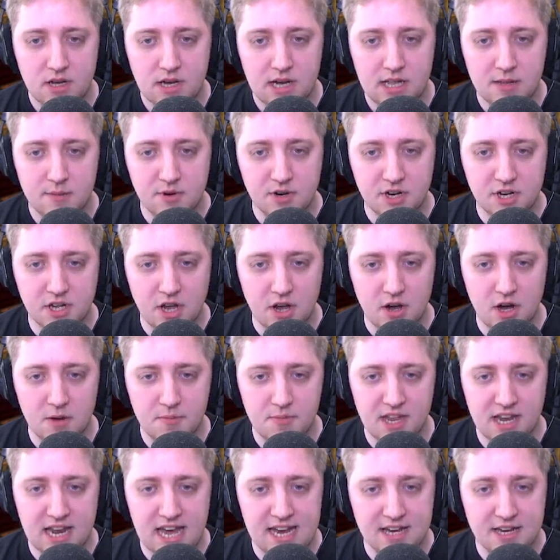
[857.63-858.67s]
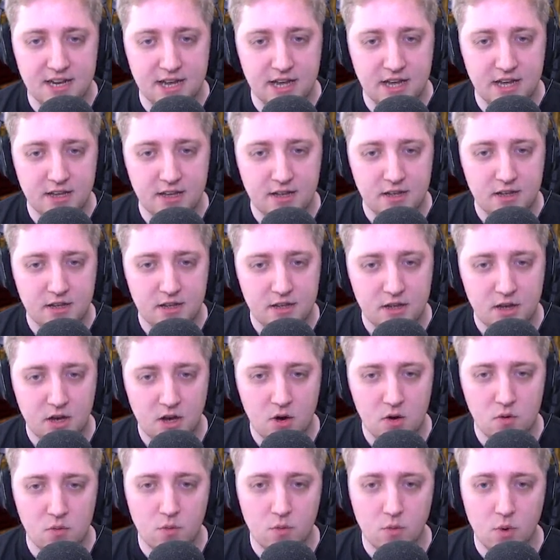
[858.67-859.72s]
and then we're going to go up the ladder.
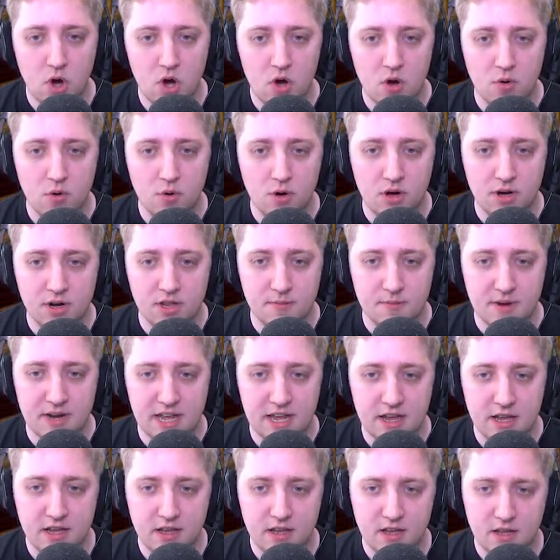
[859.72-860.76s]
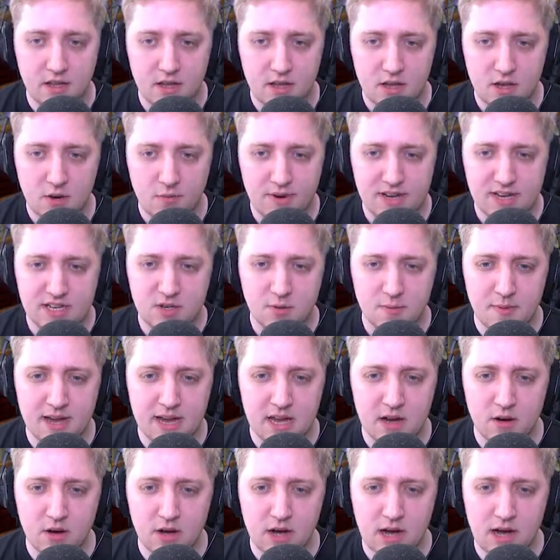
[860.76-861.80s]
Oh, whoa. Hold on a minute. Wait, so am
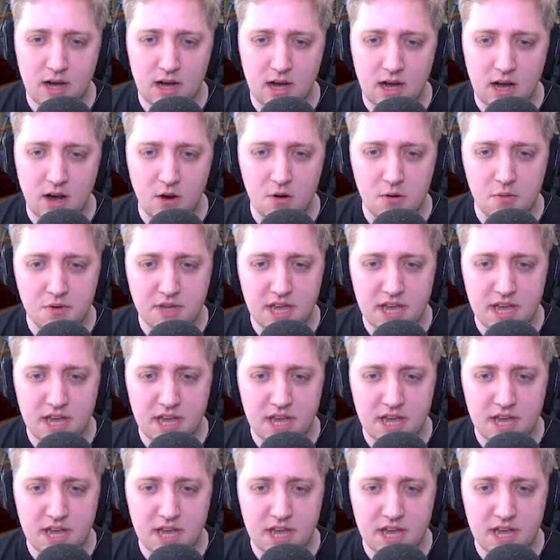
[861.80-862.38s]
I... Oh,